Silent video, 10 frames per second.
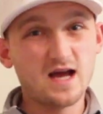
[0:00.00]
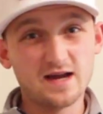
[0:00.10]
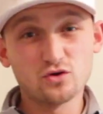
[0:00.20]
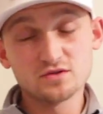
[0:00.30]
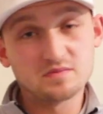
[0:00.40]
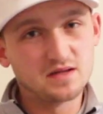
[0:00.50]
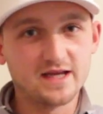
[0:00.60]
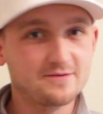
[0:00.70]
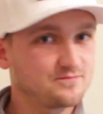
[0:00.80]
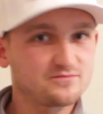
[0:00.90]
and
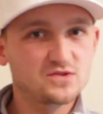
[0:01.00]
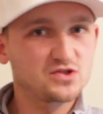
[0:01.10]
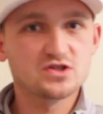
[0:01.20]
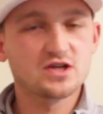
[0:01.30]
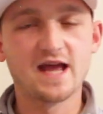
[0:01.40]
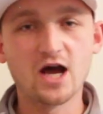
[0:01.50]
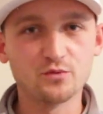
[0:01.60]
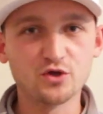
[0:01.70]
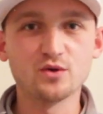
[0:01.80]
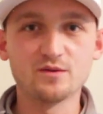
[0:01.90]
ultimately just going to
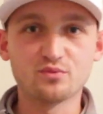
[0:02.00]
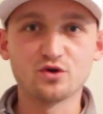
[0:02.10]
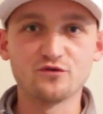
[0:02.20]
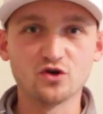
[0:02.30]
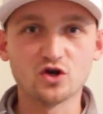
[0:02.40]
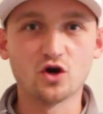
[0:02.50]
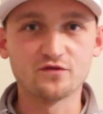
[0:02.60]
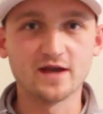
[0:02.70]
help you improve your golf